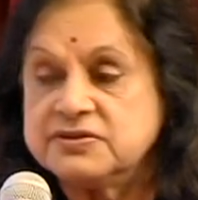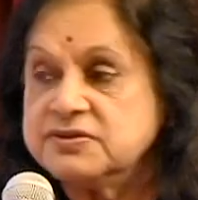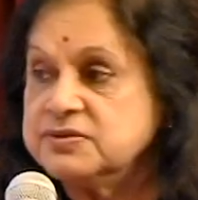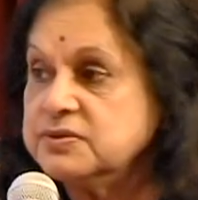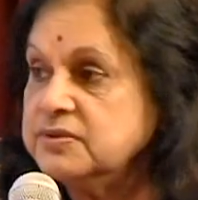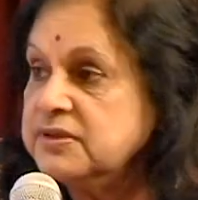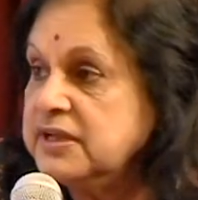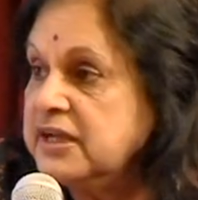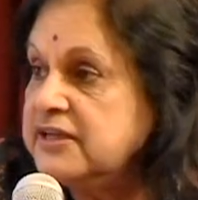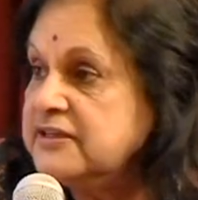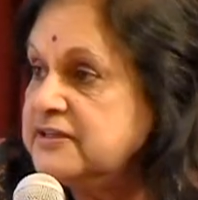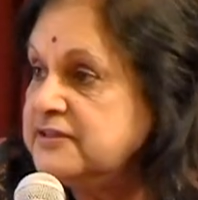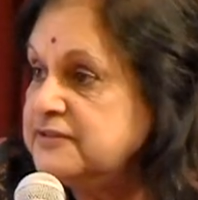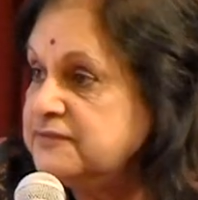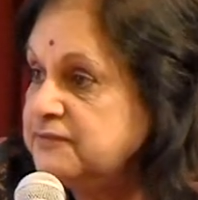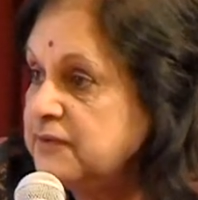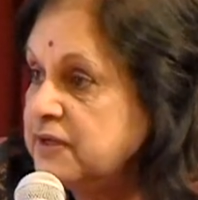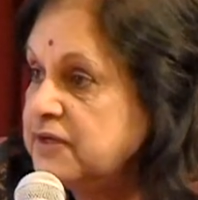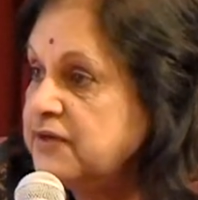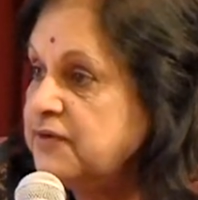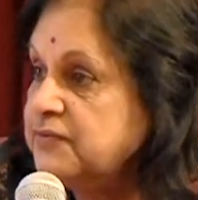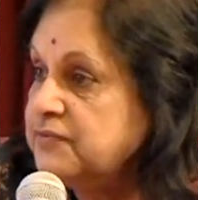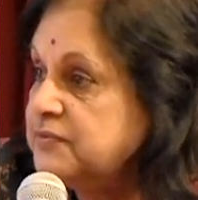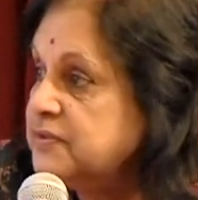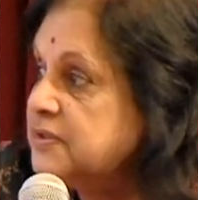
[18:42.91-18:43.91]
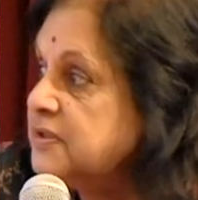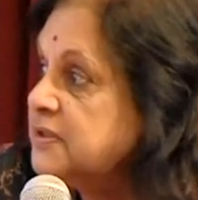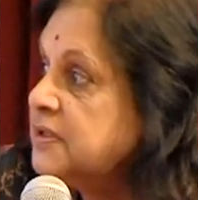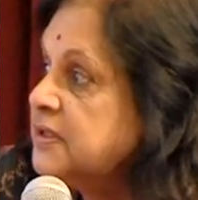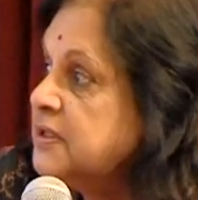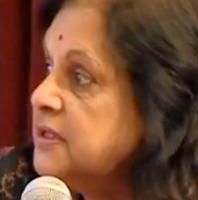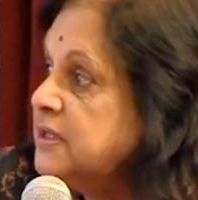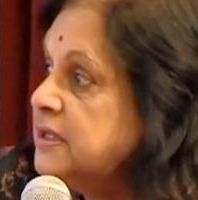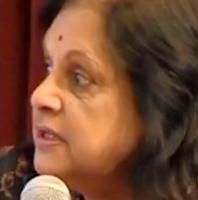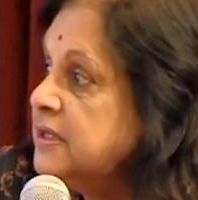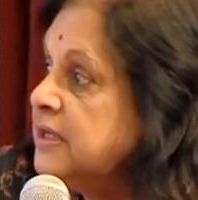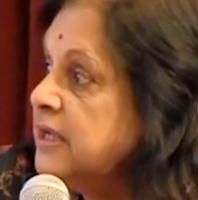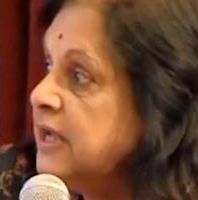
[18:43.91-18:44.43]
So that is one of the
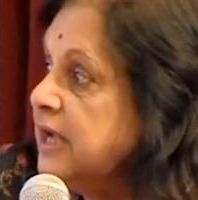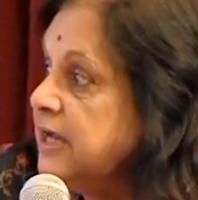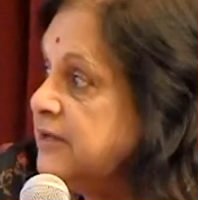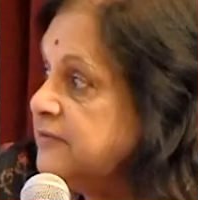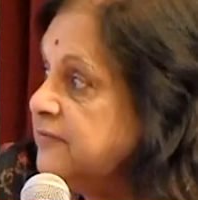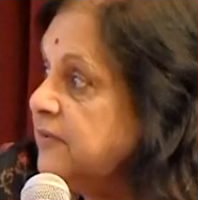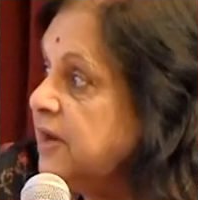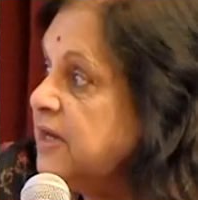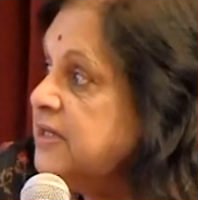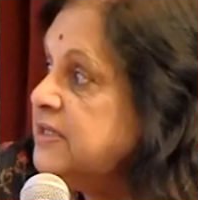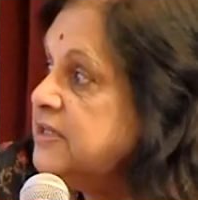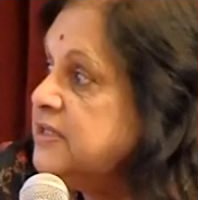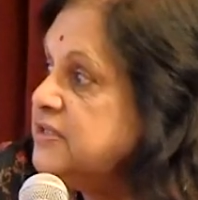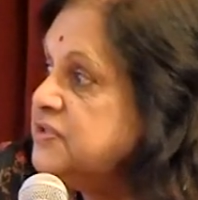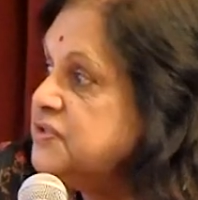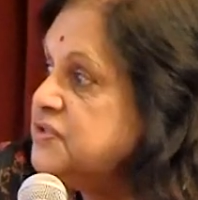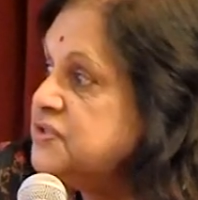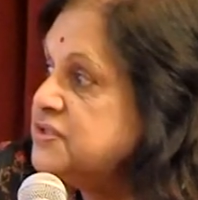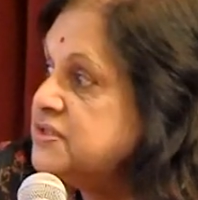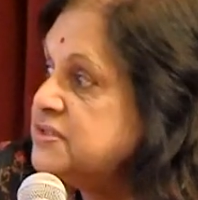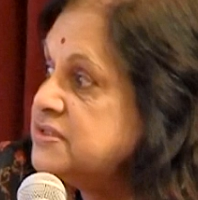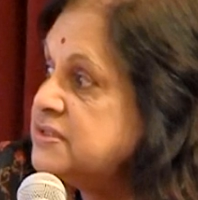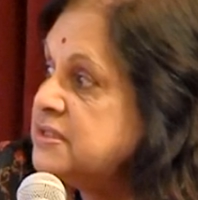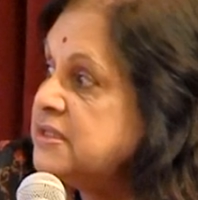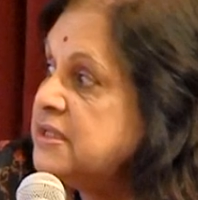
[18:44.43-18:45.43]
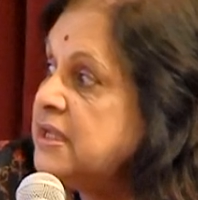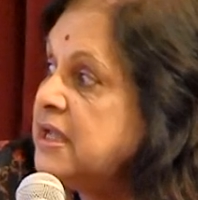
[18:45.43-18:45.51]
advantages.